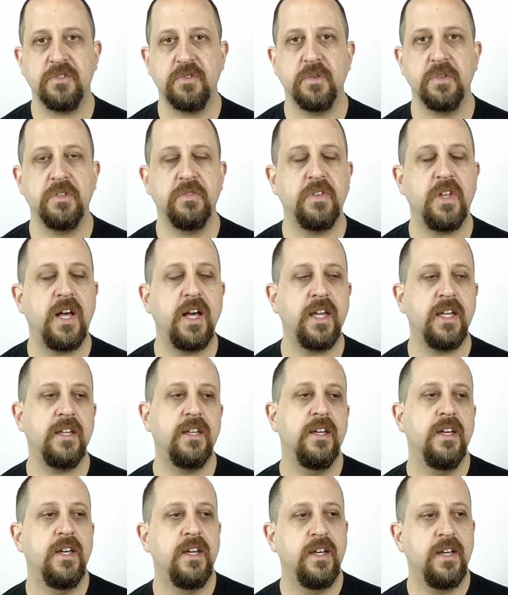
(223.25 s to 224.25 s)
Sort of
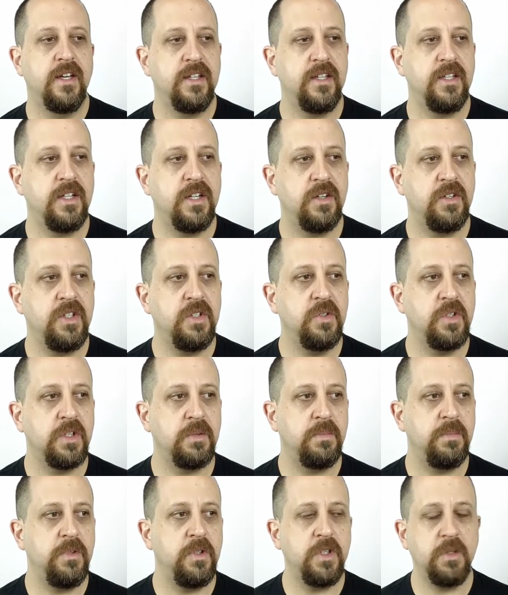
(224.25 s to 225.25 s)
like, you
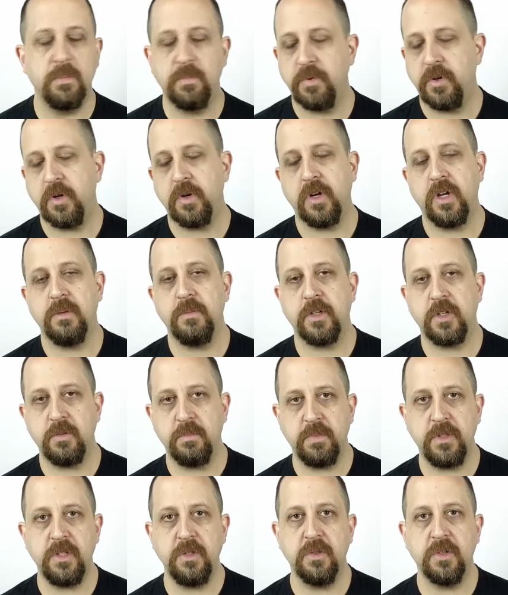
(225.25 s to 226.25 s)
can program a
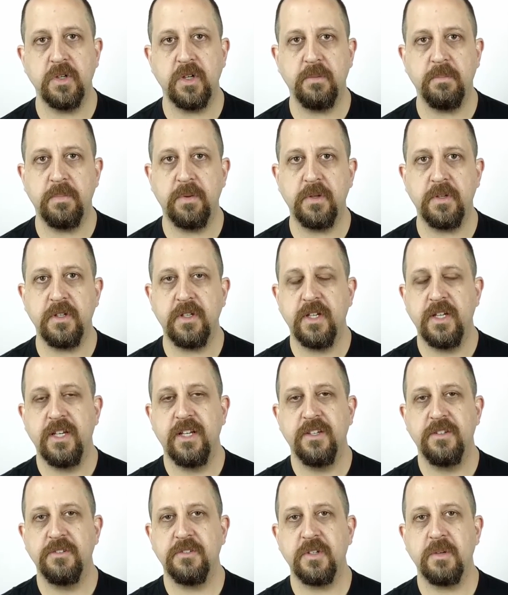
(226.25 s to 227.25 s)
computer and put
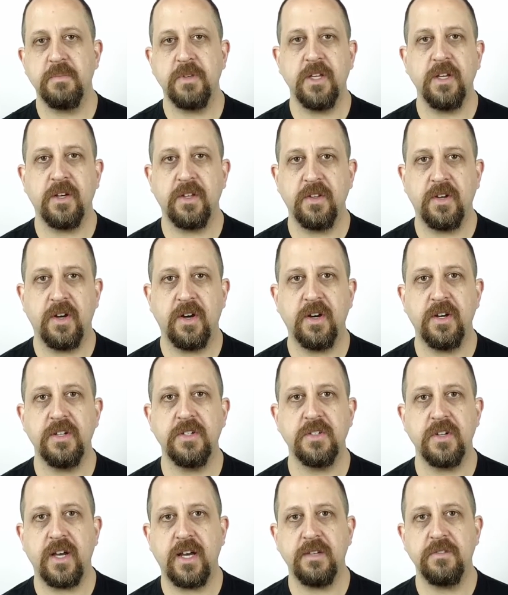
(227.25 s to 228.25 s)
something on the
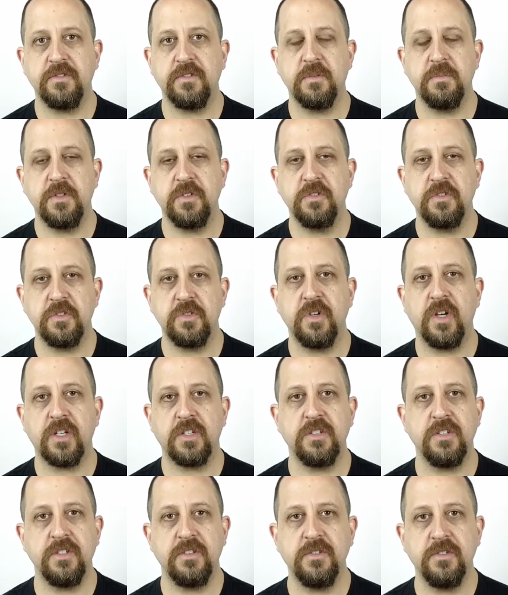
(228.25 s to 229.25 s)
hard drive, some
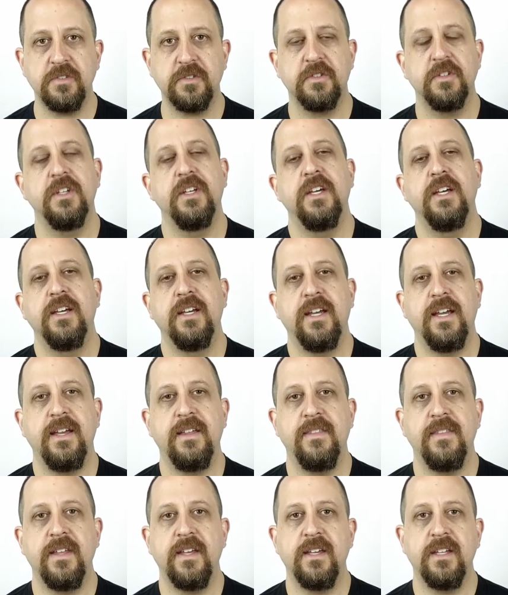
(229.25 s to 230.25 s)
instructions,
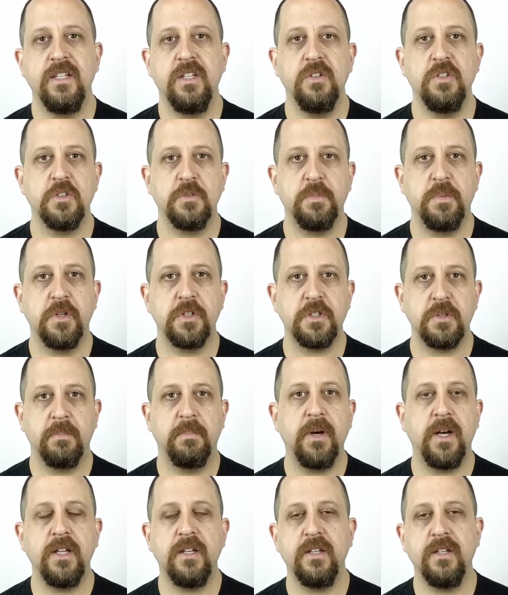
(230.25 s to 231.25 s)
and then you just push a
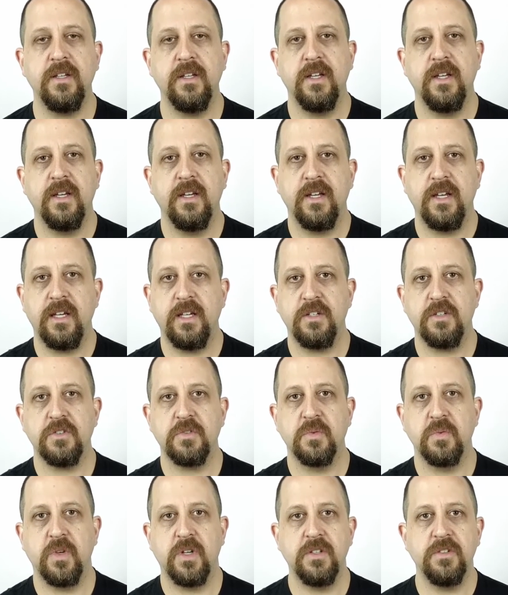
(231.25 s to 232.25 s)
button and it
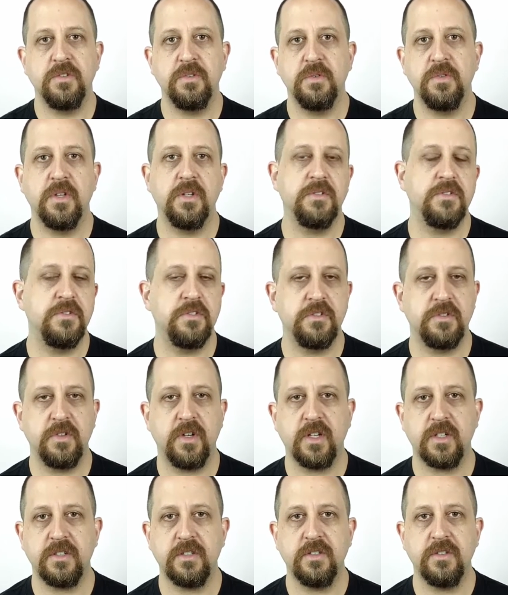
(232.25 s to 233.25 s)
just runs through those
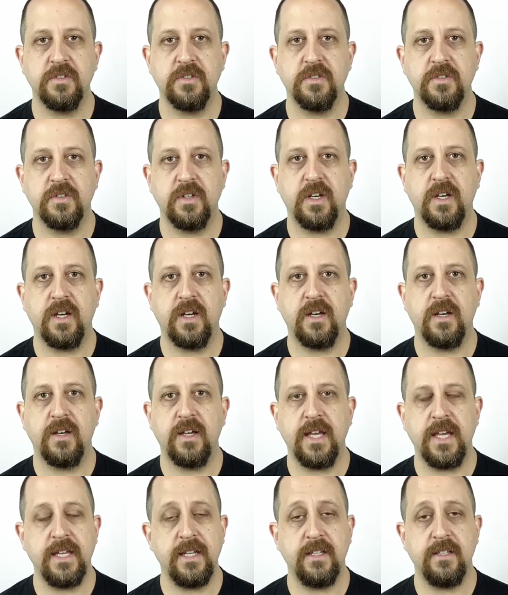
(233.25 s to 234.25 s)
instructions,
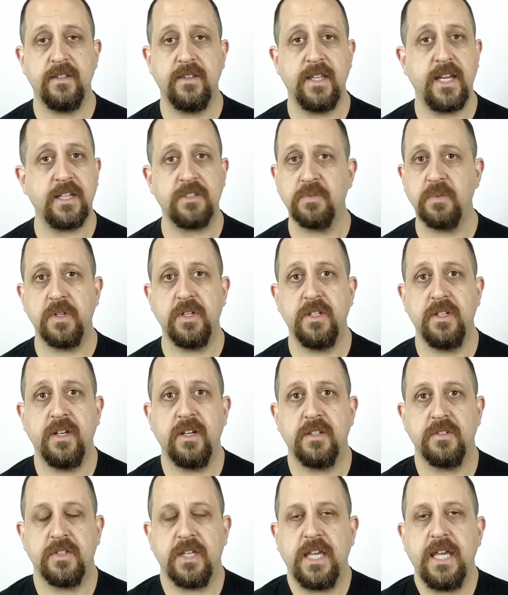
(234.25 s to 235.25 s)
and that's what it
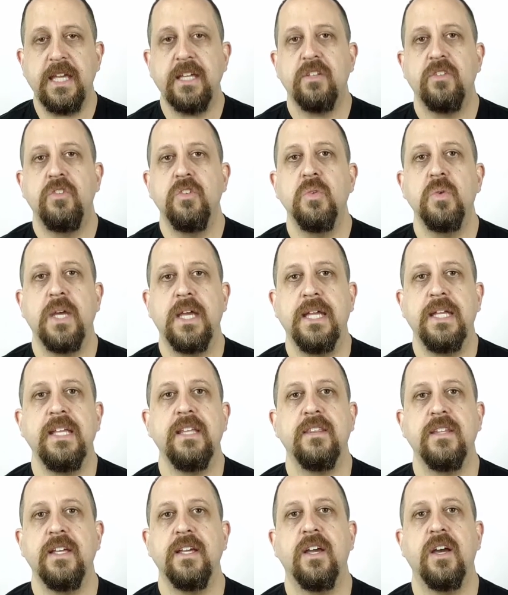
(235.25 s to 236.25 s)
does. Can't do
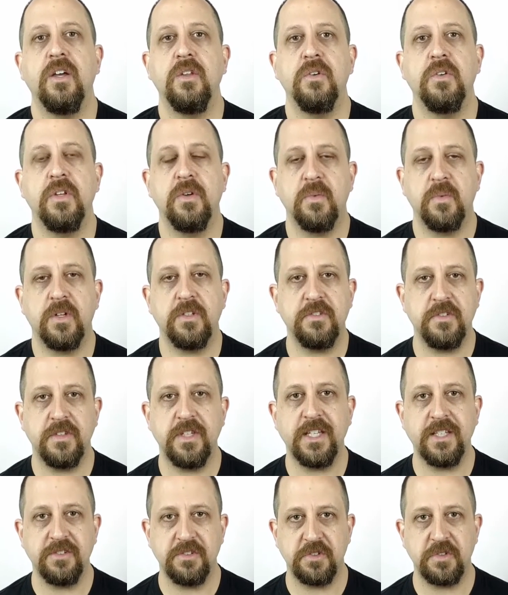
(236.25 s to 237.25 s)
anything other than what's
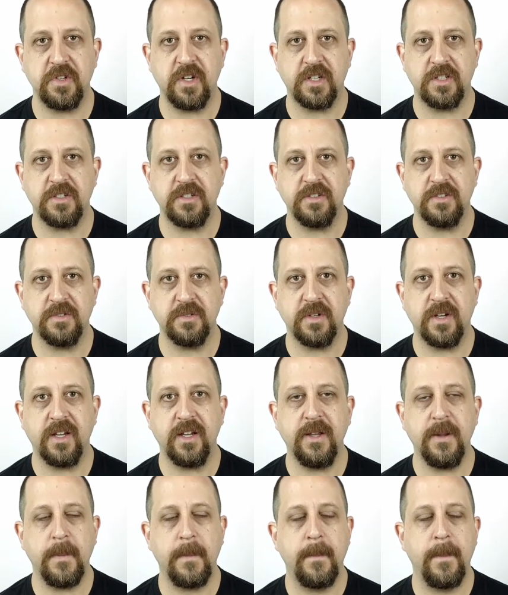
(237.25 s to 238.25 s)
in the instructions,
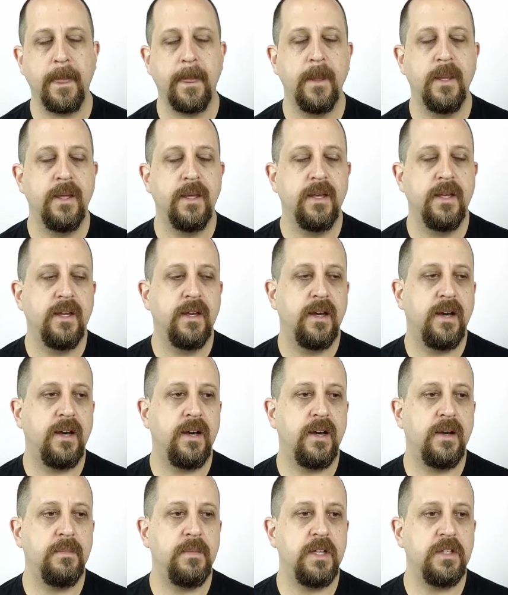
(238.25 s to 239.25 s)
right?
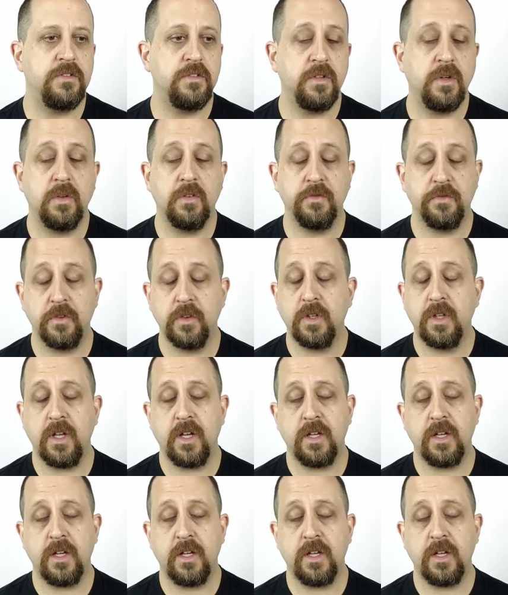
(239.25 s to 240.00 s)
And so for a